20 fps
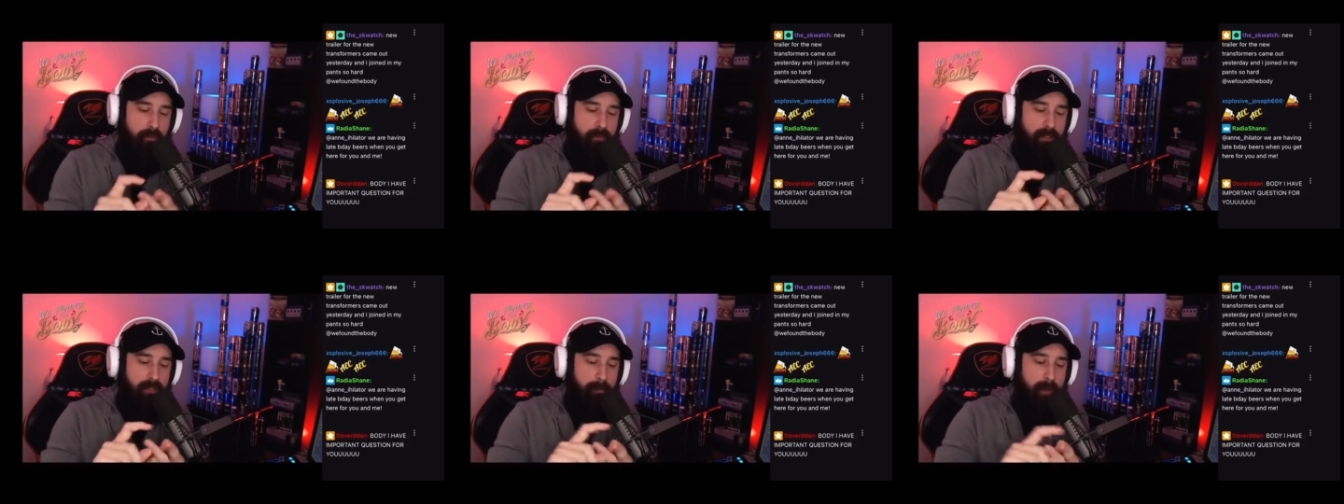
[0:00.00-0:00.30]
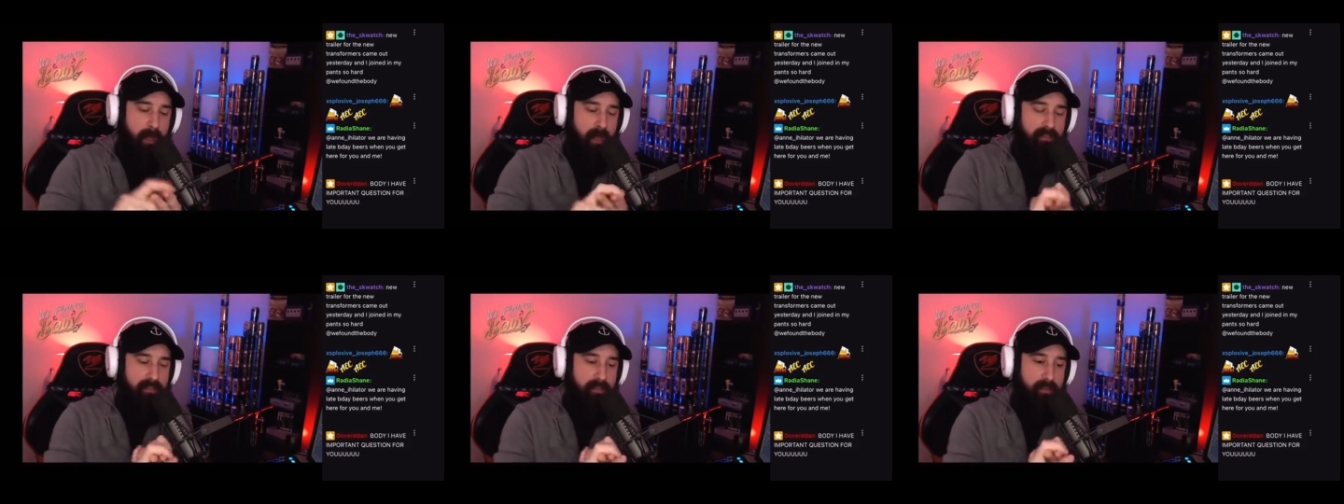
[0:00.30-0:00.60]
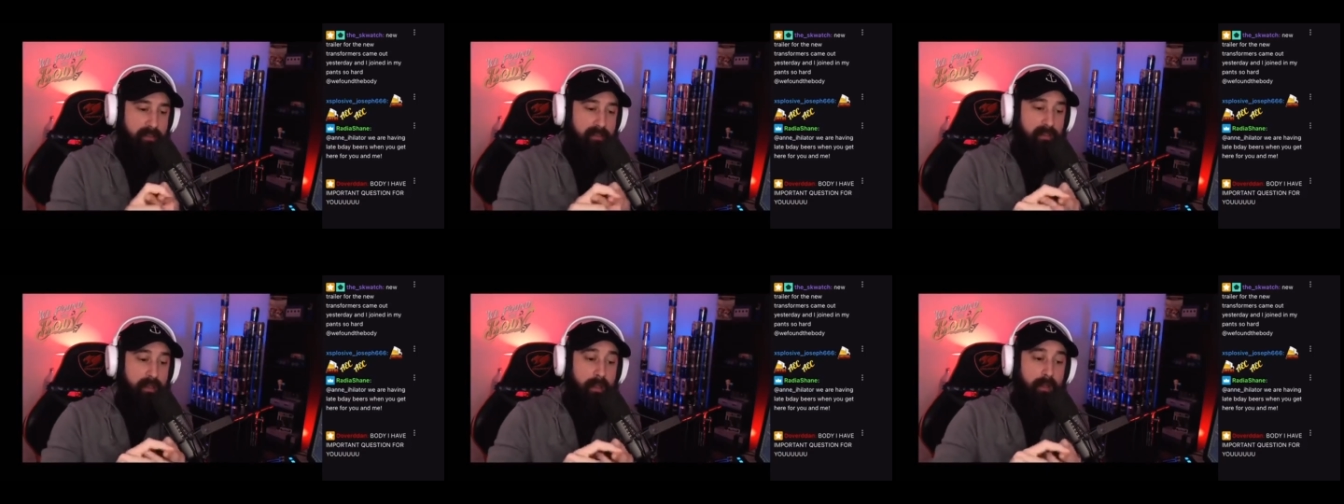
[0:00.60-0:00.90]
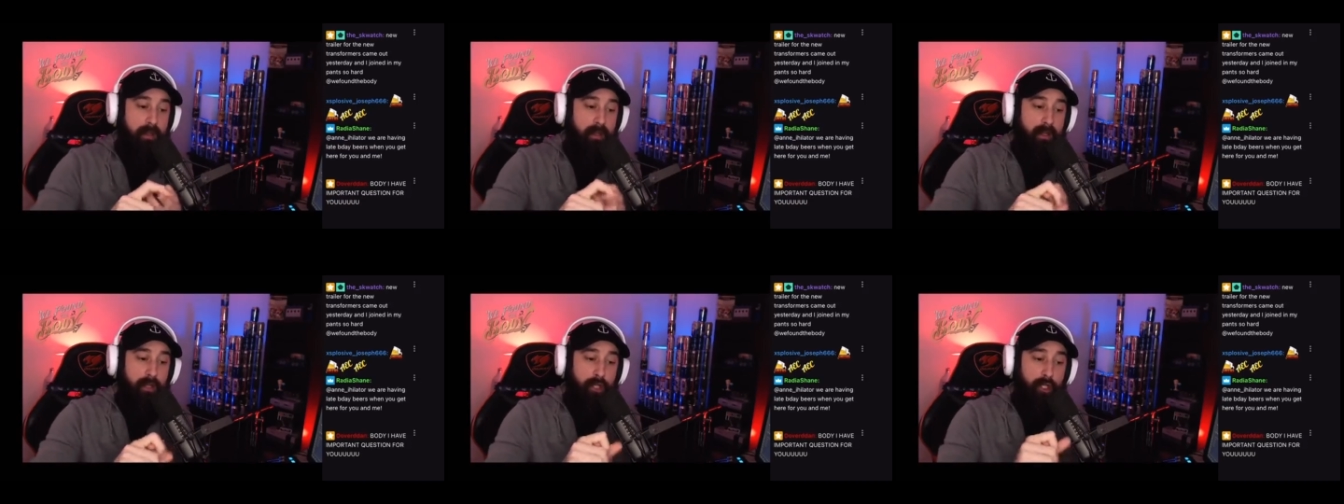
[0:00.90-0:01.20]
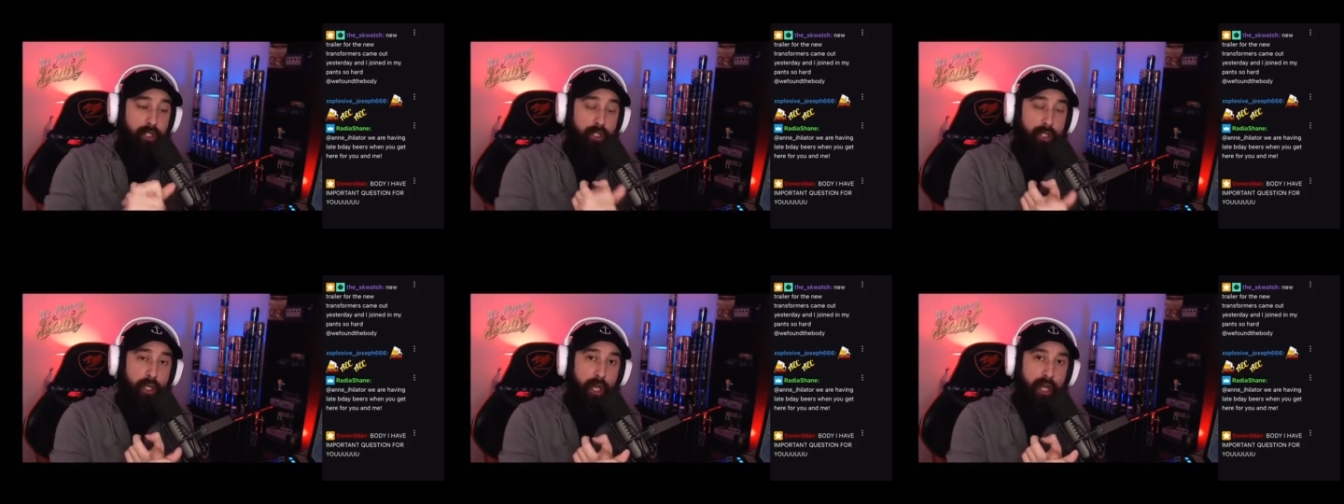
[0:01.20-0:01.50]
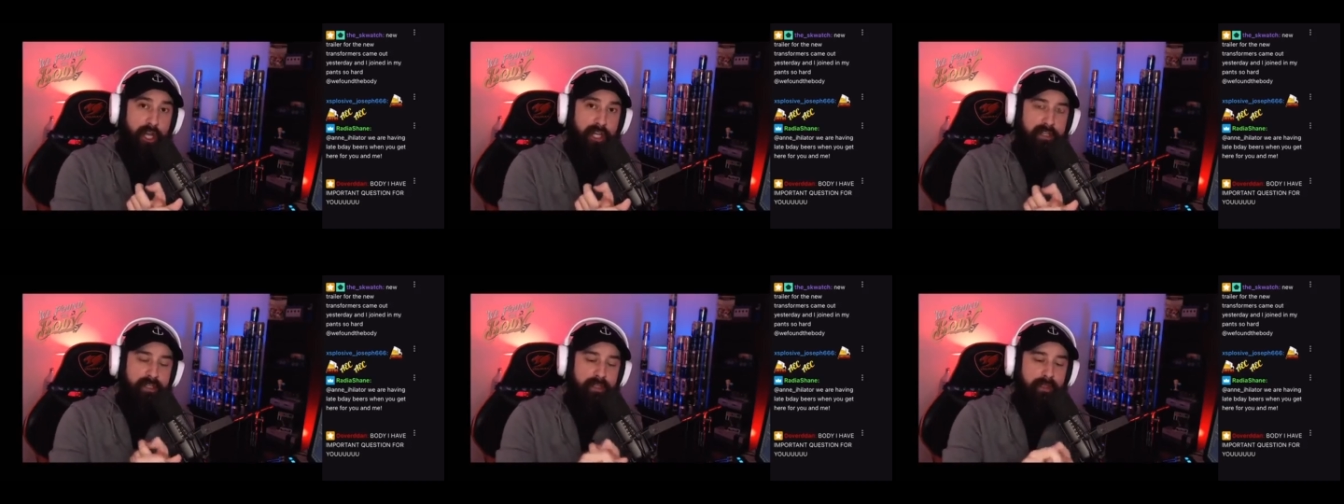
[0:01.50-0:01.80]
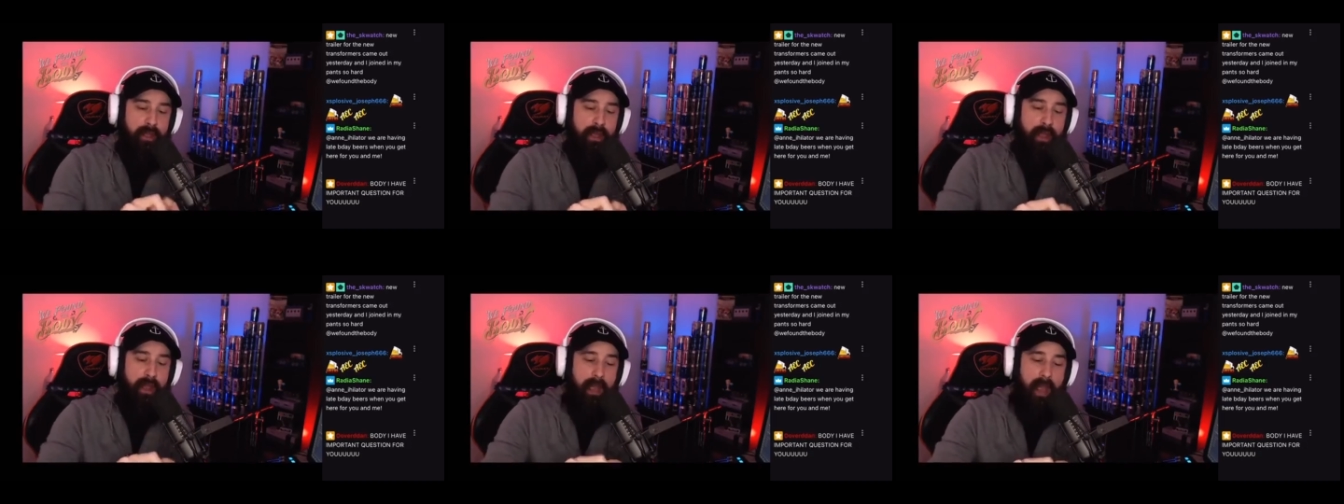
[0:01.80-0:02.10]
responses good
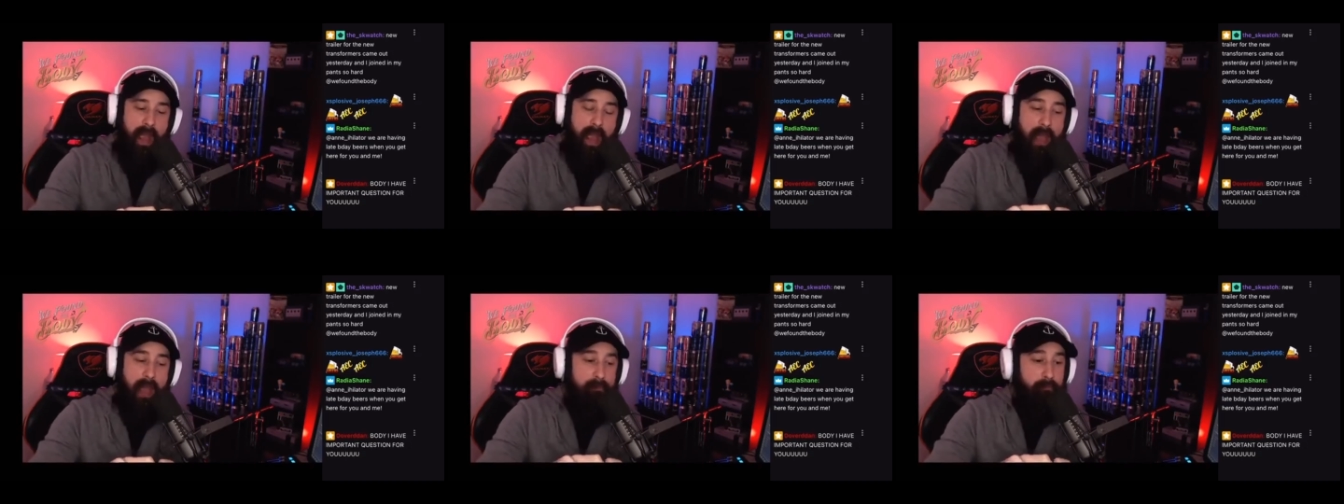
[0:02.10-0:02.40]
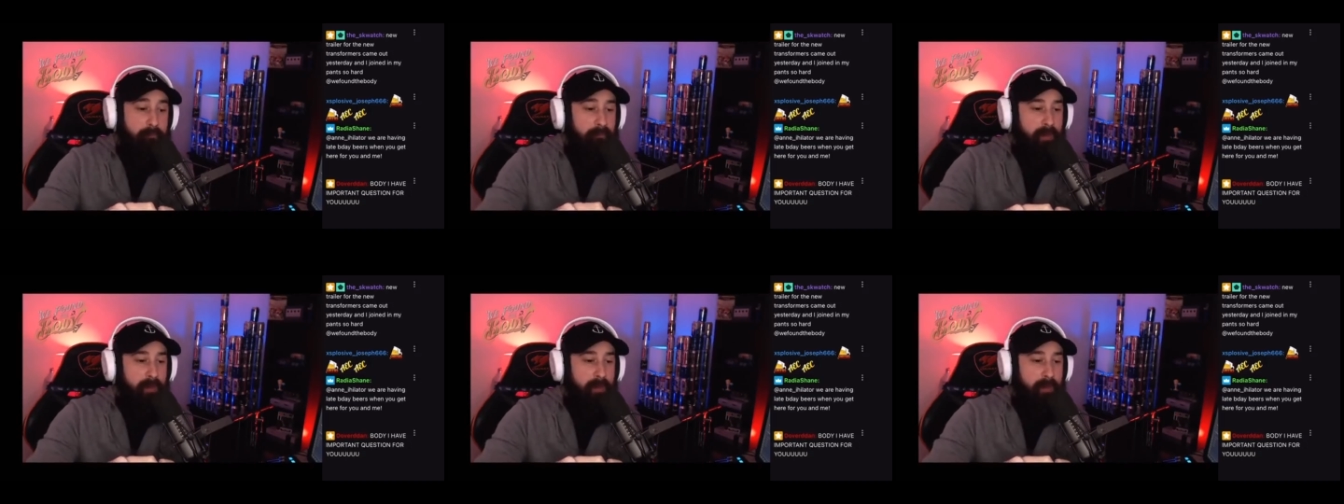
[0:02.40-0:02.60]
and